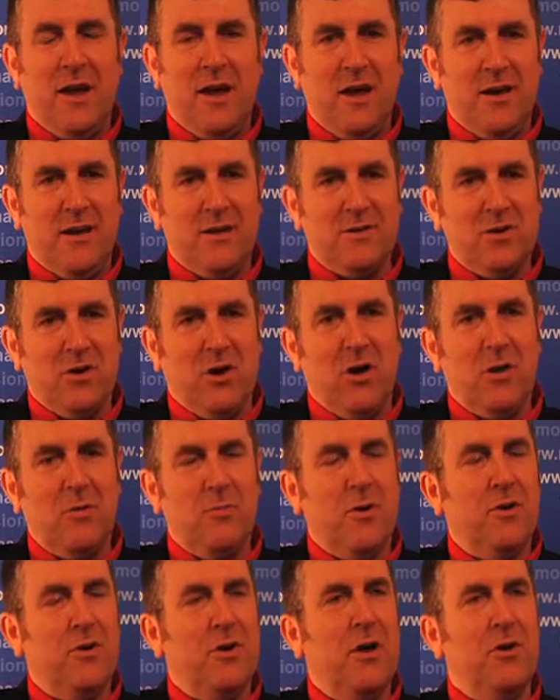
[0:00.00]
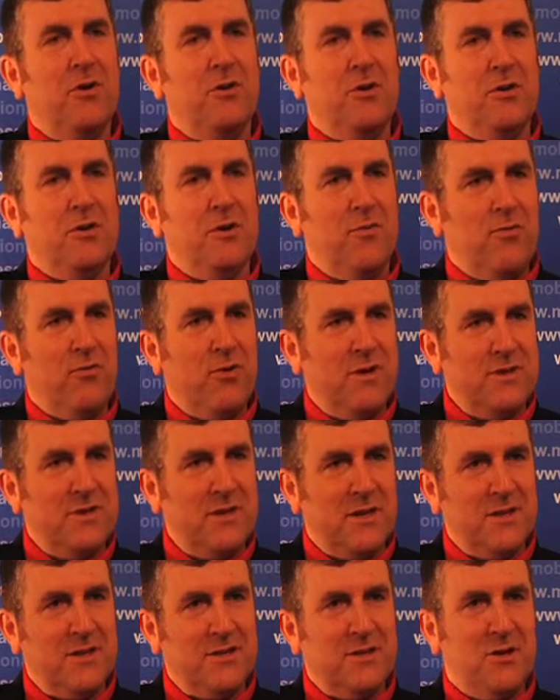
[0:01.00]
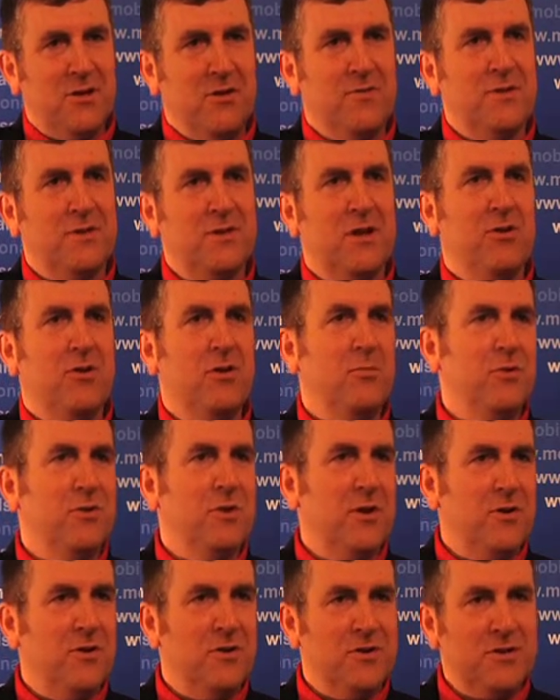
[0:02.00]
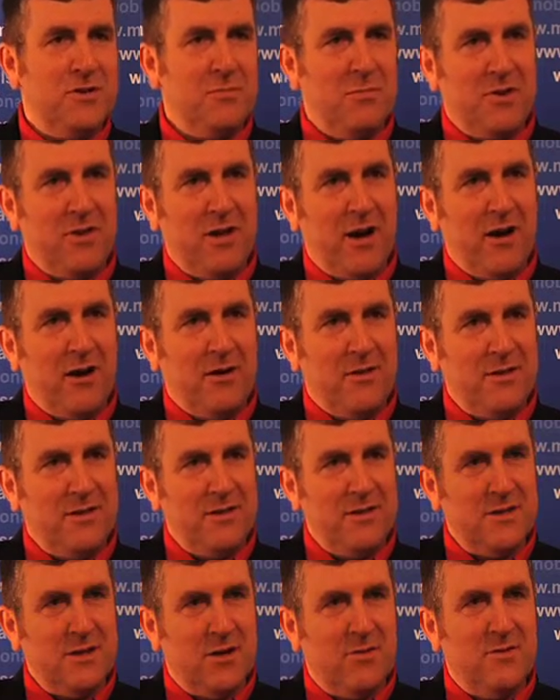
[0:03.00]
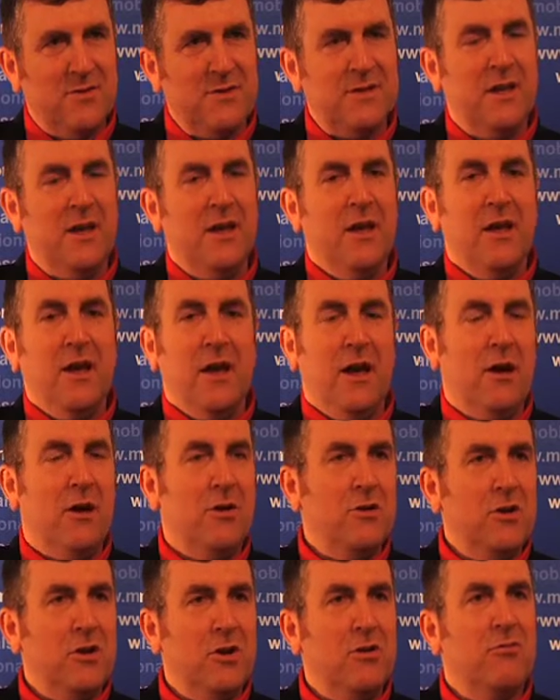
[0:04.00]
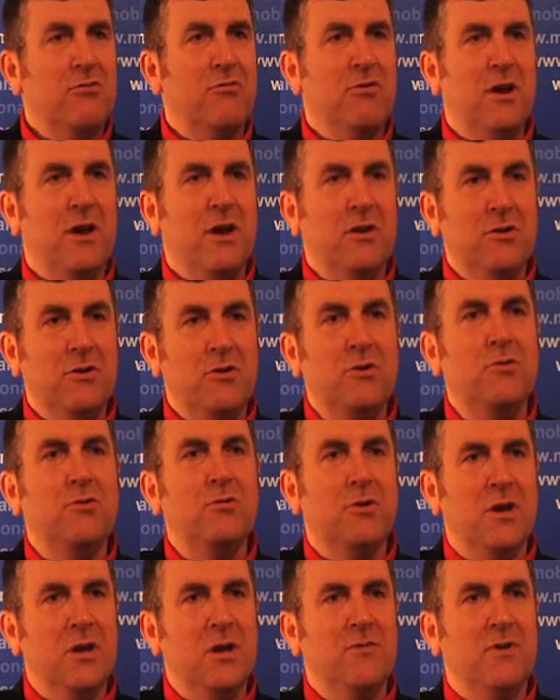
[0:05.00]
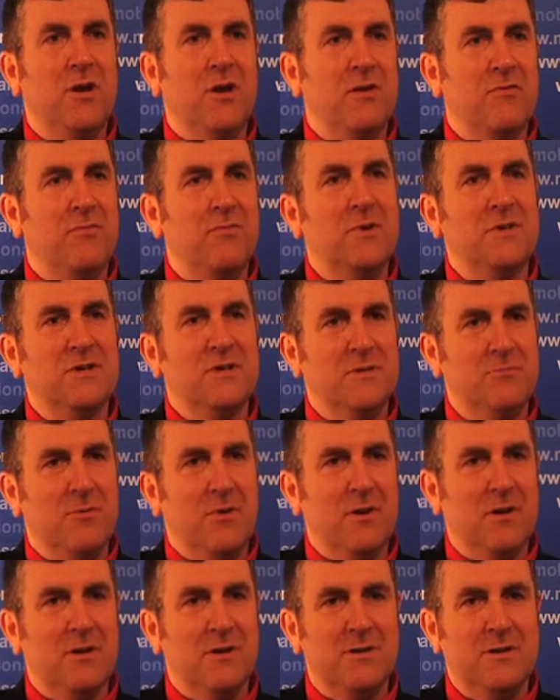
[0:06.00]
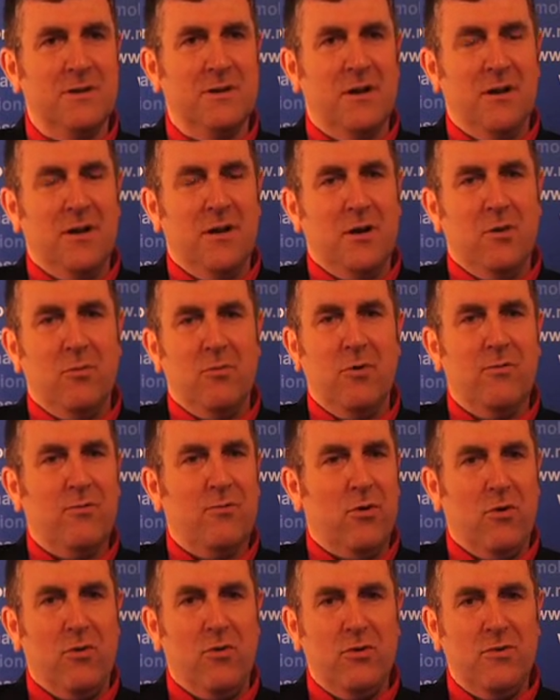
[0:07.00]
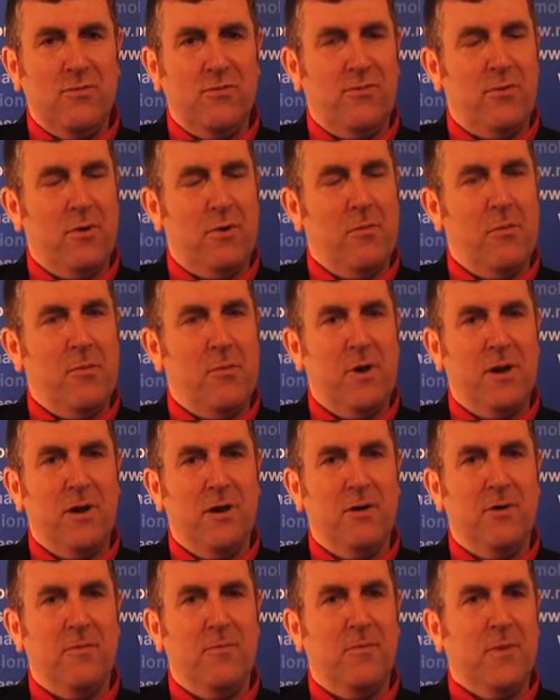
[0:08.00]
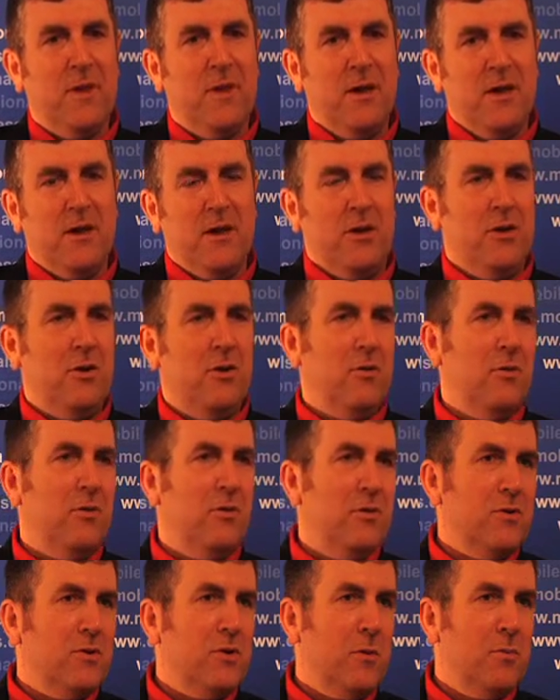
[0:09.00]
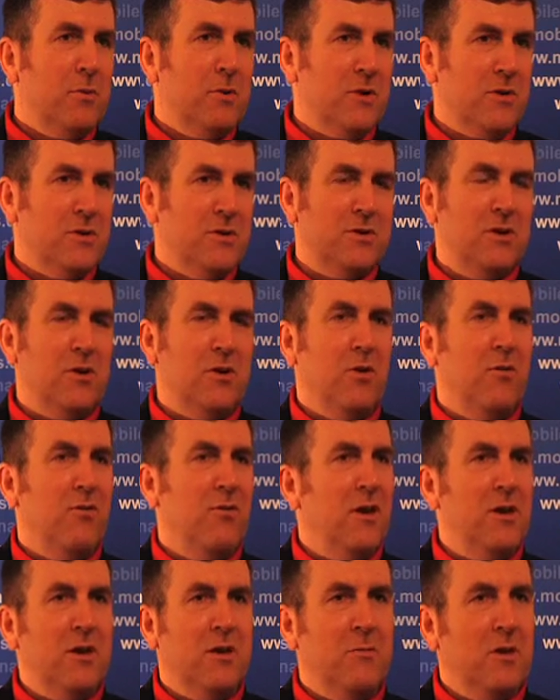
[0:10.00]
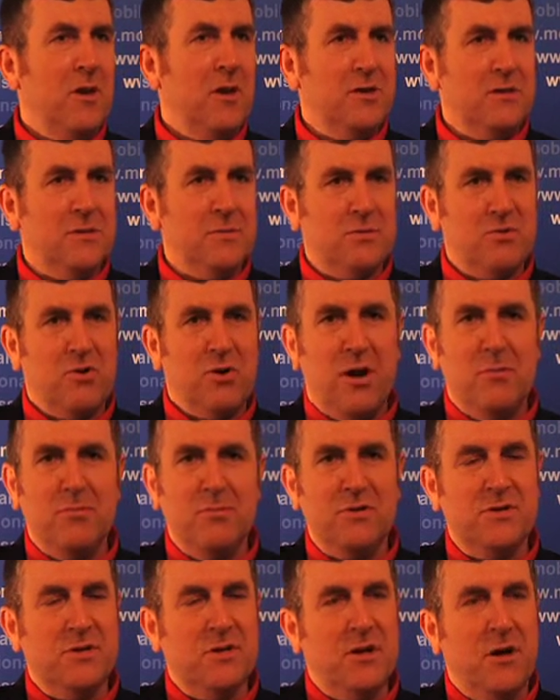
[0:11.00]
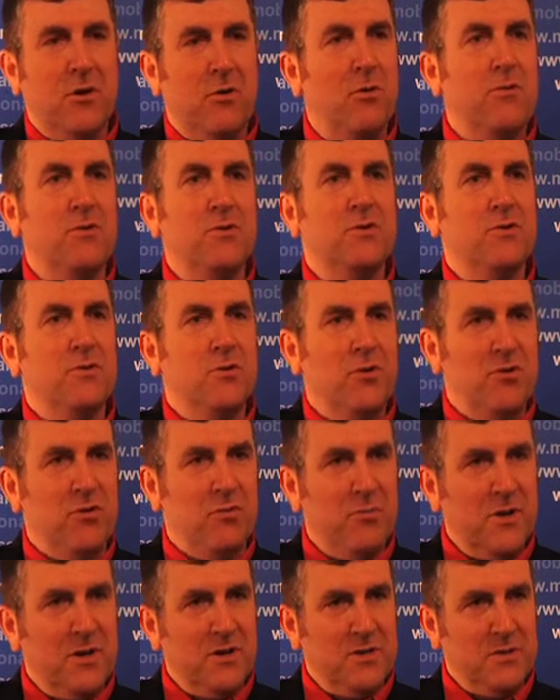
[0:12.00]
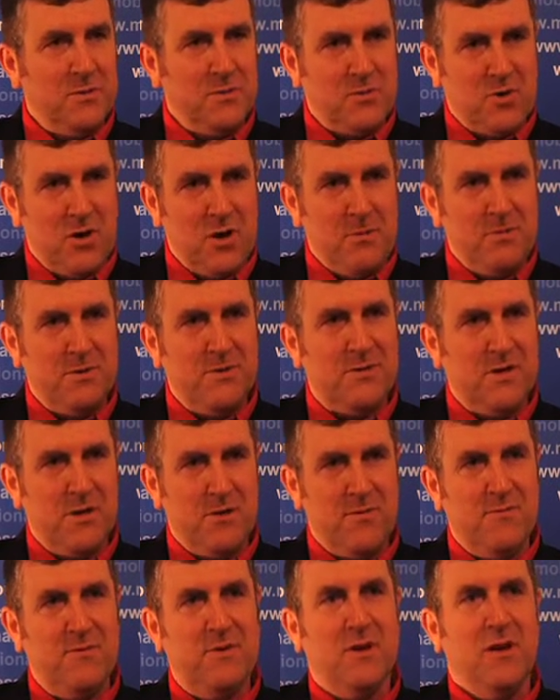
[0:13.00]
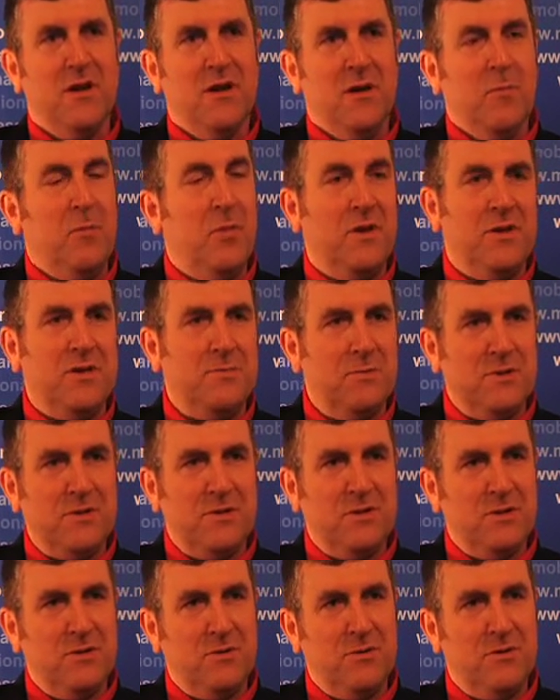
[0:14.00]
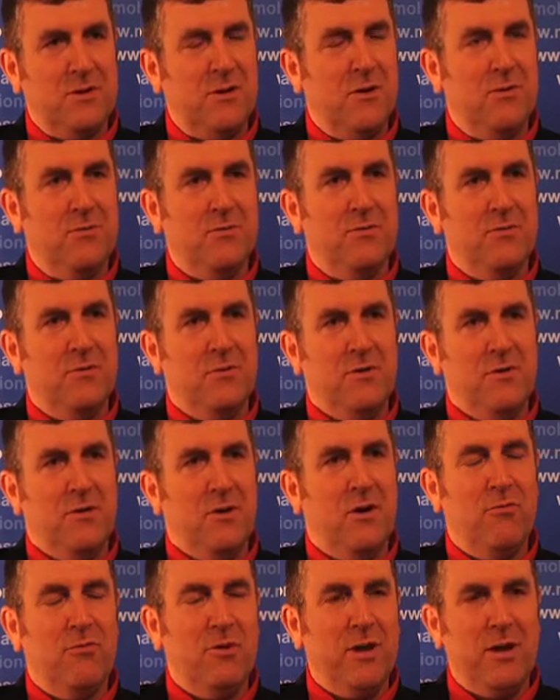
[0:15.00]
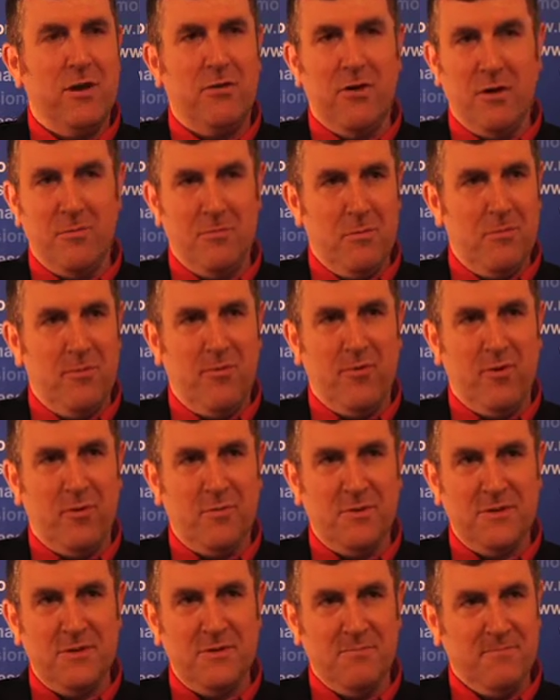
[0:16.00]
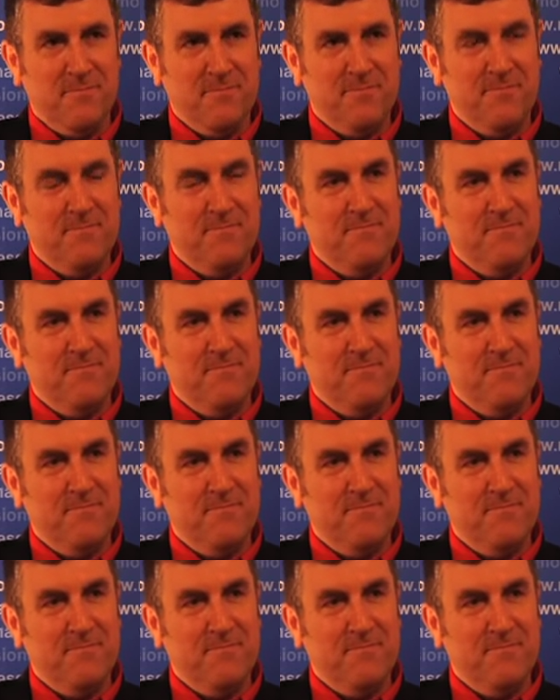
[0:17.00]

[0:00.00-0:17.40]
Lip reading: And it's all about how do you differentiate the service, how do you put the customer at the heart of the service, how can you create new innovative business models. We've grown from a player a couple of years ago of 80 million subscribers to now over 200 million subscribers served by this business unit alone. A really incredible performance.